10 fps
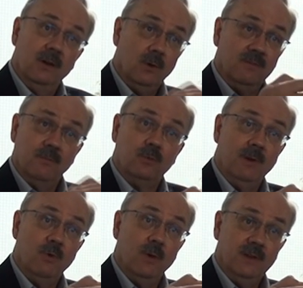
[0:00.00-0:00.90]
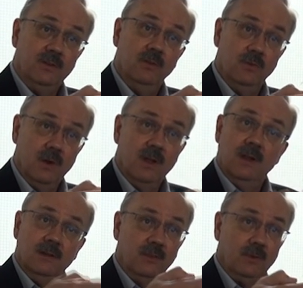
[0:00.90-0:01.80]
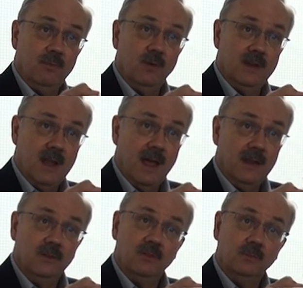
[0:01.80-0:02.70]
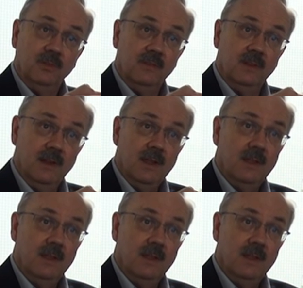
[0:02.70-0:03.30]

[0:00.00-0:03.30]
going from 3.2 to 3.9 in terms of the